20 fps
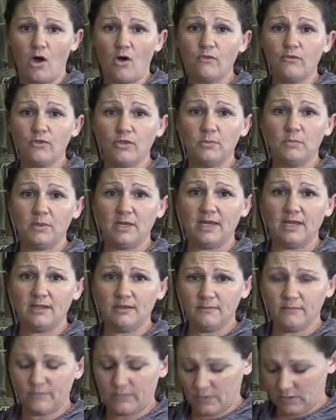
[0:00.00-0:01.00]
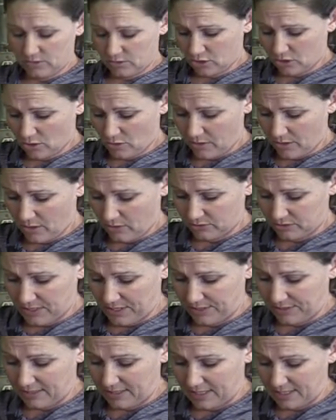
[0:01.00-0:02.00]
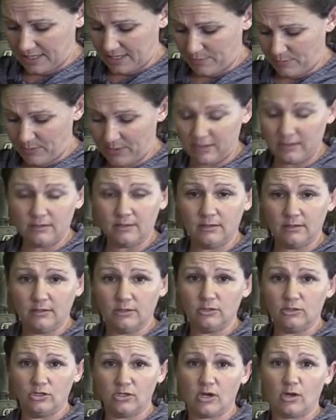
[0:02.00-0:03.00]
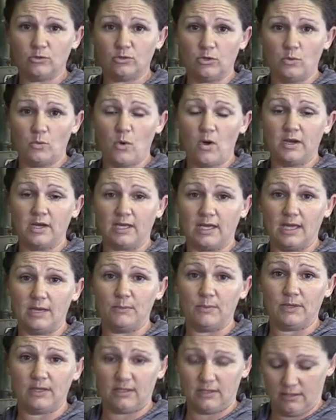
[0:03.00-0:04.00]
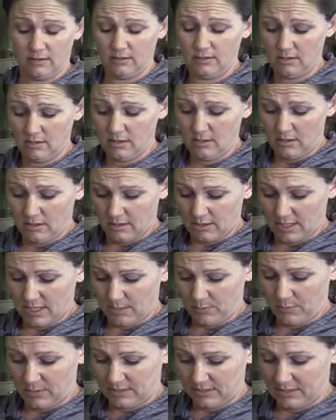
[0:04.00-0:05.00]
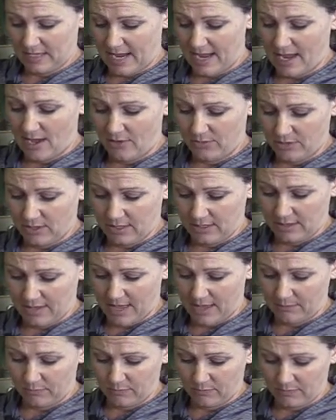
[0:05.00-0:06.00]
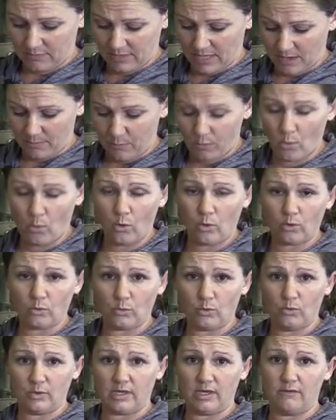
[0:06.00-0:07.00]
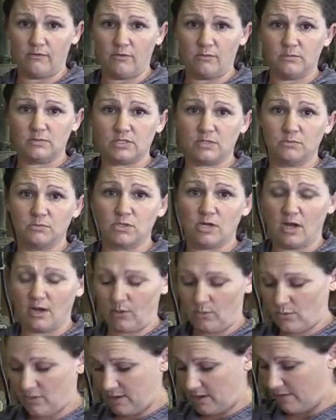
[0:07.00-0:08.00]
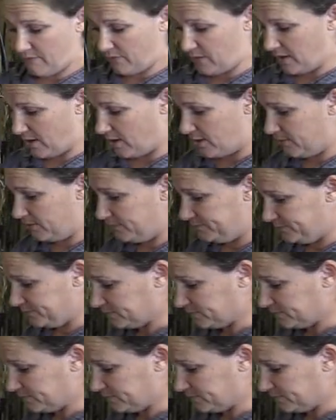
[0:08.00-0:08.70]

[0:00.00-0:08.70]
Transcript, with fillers: over the bit, so they'll tend to keep it, you know, to want to keep it keep it down and that, that port will give them some tongue relief there.